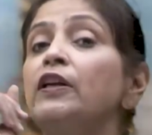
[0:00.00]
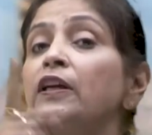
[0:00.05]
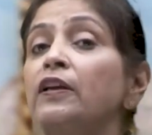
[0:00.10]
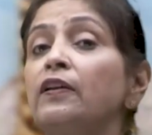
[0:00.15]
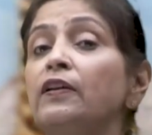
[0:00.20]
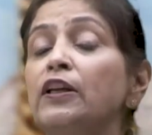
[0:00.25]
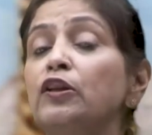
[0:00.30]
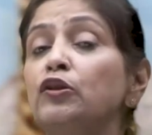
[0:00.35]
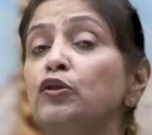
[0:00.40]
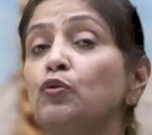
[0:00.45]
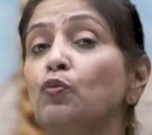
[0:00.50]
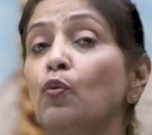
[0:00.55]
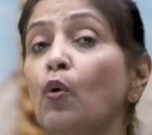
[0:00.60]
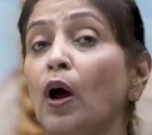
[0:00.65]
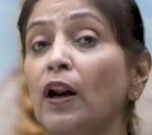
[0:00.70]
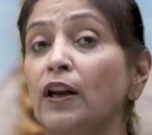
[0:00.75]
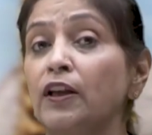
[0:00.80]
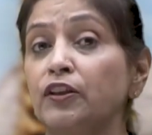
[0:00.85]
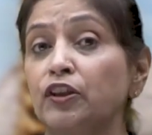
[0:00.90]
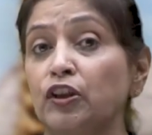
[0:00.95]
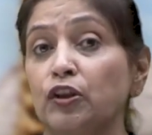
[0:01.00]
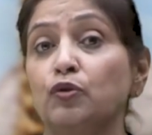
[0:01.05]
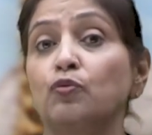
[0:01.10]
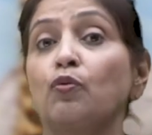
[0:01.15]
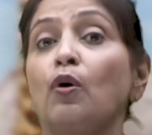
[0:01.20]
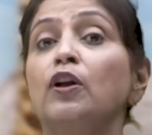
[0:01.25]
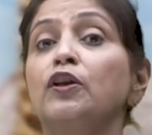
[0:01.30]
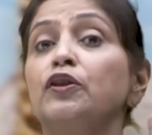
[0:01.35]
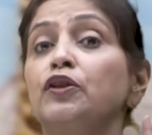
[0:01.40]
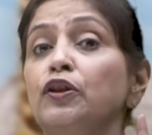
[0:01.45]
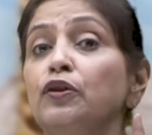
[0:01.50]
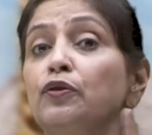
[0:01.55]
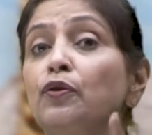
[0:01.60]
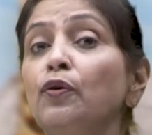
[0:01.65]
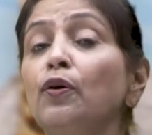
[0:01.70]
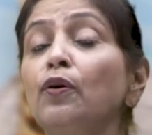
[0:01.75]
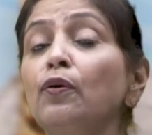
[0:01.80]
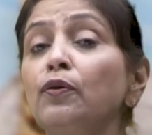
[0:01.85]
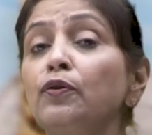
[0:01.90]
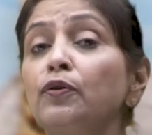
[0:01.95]
degree in zoology, zoology,
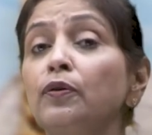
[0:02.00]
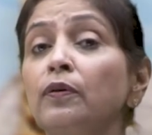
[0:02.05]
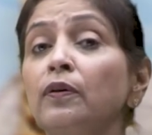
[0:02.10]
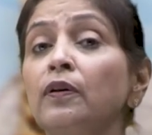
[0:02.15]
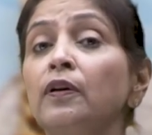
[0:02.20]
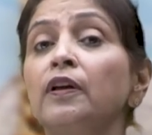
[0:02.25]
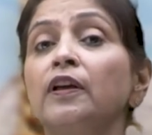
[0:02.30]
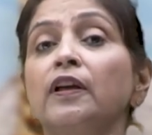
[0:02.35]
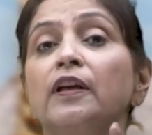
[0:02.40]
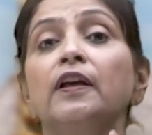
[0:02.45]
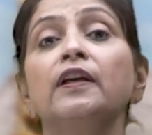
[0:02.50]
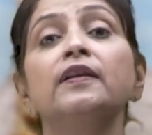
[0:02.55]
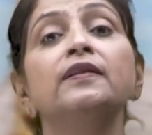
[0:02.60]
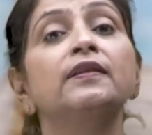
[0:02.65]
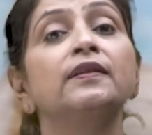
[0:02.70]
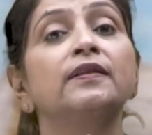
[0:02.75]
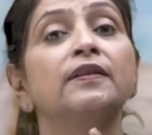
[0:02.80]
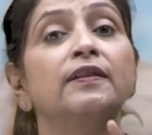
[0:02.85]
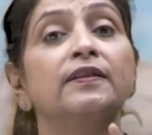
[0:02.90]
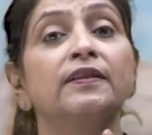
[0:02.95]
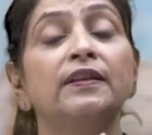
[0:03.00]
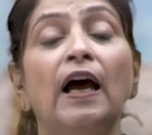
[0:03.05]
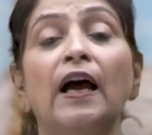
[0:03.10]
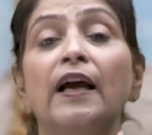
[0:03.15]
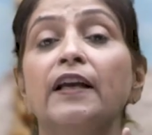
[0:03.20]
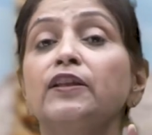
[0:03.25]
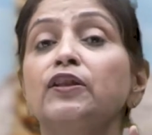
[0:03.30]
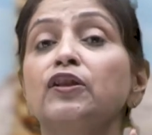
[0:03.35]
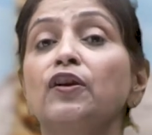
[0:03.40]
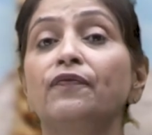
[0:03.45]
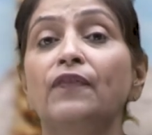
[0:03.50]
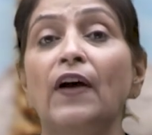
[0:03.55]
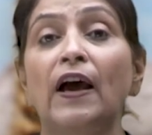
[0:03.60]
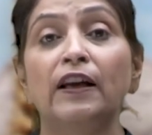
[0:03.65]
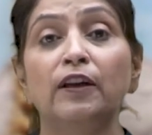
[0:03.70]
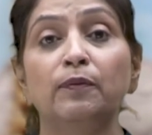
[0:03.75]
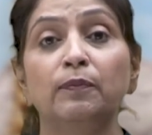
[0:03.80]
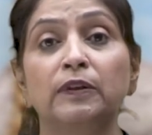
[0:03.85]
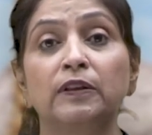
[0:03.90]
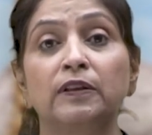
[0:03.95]
no, is the science of
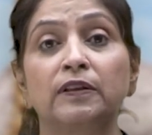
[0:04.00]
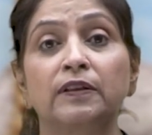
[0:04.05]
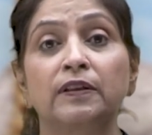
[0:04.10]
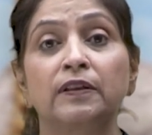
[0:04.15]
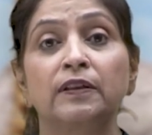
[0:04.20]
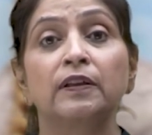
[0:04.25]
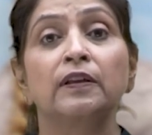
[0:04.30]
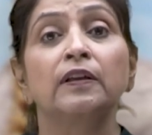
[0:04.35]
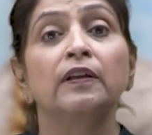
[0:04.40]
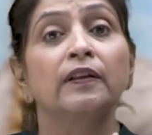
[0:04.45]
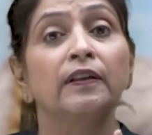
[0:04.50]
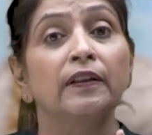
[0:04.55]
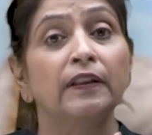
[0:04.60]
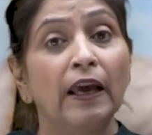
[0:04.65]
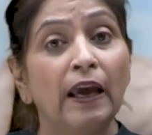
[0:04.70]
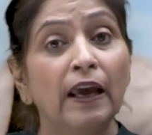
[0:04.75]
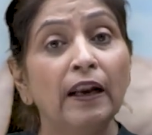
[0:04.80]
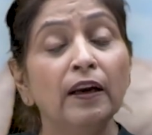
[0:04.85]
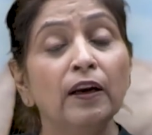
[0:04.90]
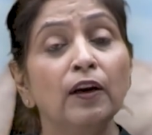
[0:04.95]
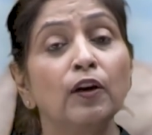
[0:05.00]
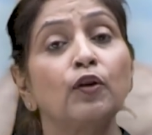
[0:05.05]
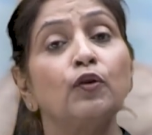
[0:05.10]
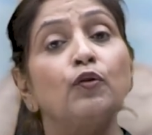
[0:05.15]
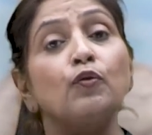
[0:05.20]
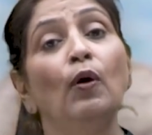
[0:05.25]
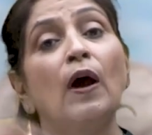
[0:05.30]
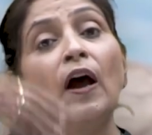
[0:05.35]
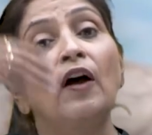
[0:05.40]
animals. Then you